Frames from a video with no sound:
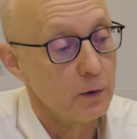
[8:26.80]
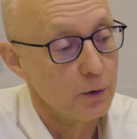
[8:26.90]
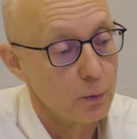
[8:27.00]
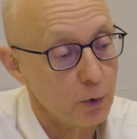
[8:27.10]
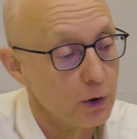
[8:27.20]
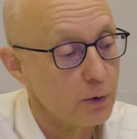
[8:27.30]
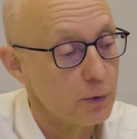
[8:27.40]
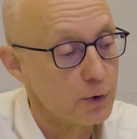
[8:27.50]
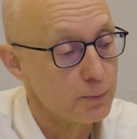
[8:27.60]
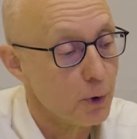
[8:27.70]
the work
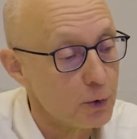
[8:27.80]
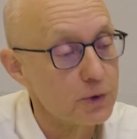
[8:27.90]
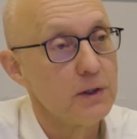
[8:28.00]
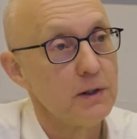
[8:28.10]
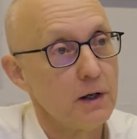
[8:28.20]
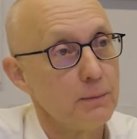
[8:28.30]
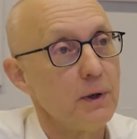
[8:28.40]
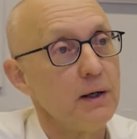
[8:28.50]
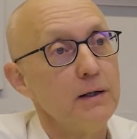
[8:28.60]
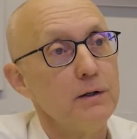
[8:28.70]
was mostly done
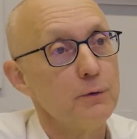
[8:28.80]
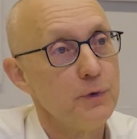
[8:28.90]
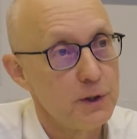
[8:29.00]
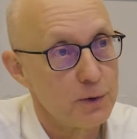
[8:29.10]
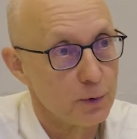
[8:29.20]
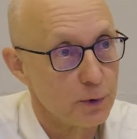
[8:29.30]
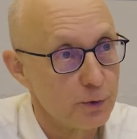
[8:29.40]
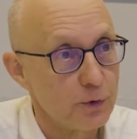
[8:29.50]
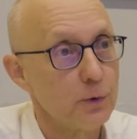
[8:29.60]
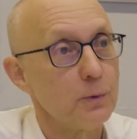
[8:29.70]
by
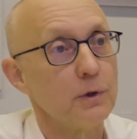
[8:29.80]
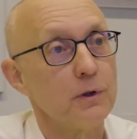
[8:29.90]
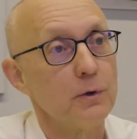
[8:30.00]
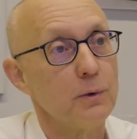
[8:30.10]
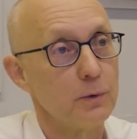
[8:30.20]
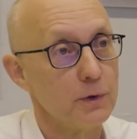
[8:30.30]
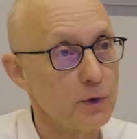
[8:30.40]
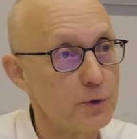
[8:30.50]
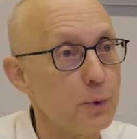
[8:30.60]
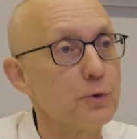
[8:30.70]
individuals who were
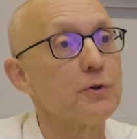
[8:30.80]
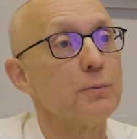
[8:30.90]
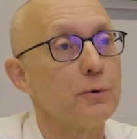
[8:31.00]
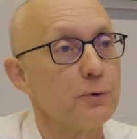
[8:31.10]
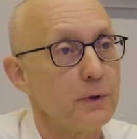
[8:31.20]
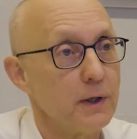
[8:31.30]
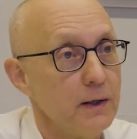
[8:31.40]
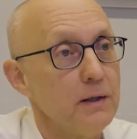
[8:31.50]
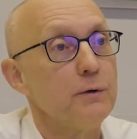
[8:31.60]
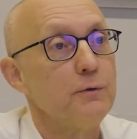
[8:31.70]
responsible for their
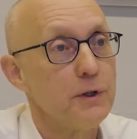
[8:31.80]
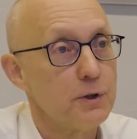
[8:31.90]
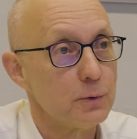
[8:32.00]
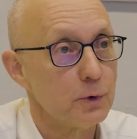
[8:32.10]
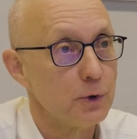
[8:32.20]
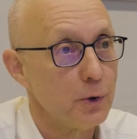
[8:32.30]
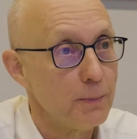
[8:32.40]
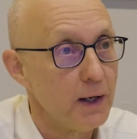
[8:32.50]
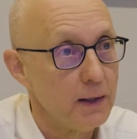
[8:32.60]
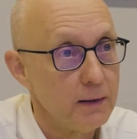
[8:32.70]
individual
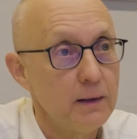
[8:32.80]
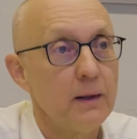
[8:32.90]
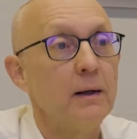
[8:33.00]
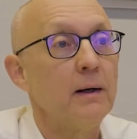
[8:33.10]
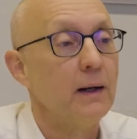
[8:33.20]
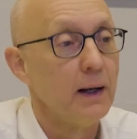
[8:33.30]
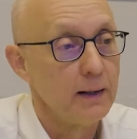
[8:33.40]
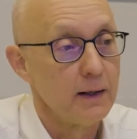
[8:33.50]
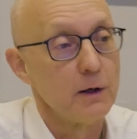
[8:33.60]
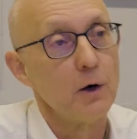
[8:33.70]
domain,
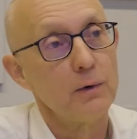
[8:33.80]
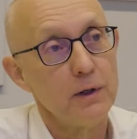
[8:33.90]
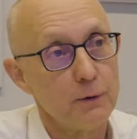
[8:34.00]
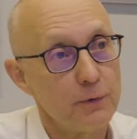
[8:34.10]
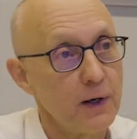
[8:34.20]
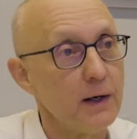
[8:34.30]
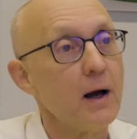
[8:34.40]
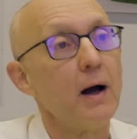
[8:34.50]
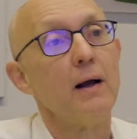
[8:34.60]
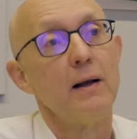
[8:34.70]
and at only a very
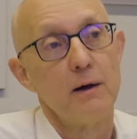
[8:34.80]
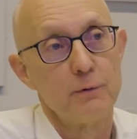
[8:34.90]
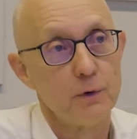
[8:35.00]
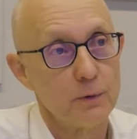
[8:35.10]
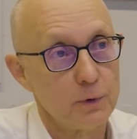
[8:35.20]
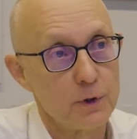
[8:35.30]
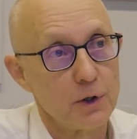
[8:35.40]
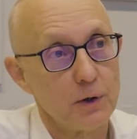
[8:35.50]
high level we're